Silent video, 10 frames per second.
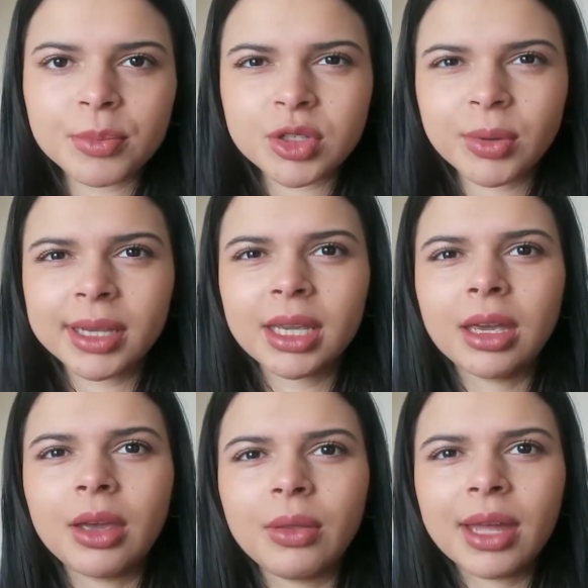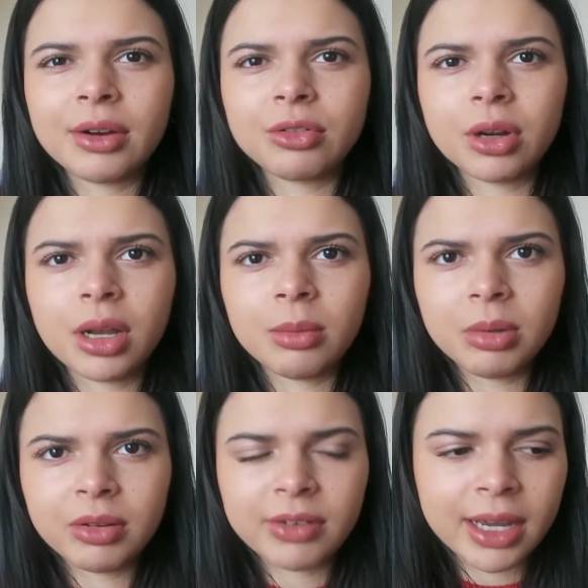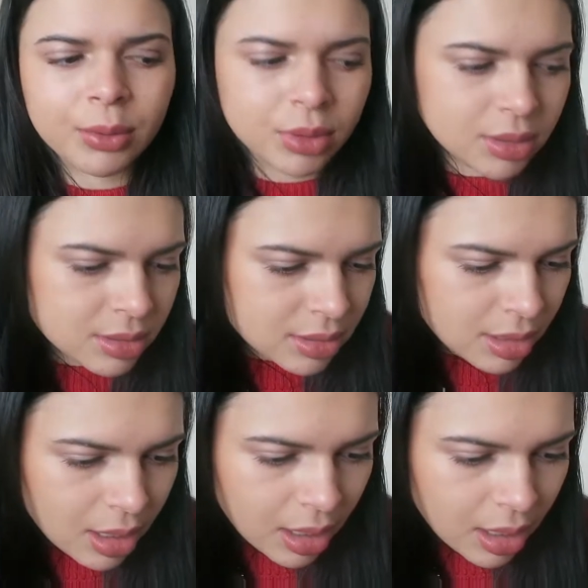so I can go there for a couple of hours,